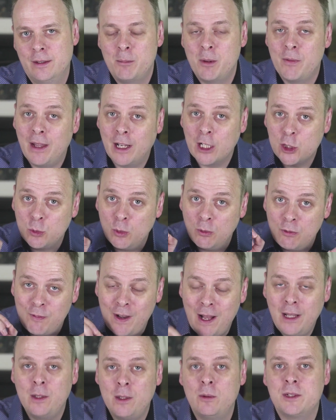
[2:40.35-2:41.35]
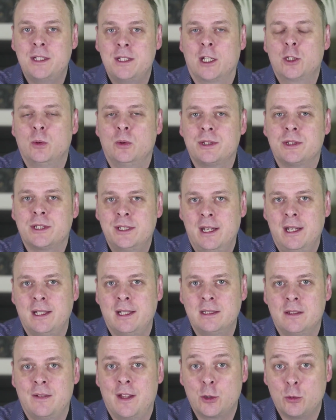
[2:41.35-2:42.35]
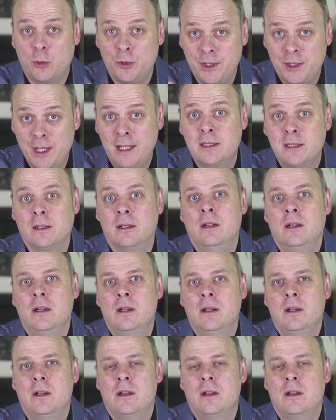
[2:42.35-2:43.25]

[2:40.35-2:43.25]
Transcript: But the actual values, the actual state, the actual data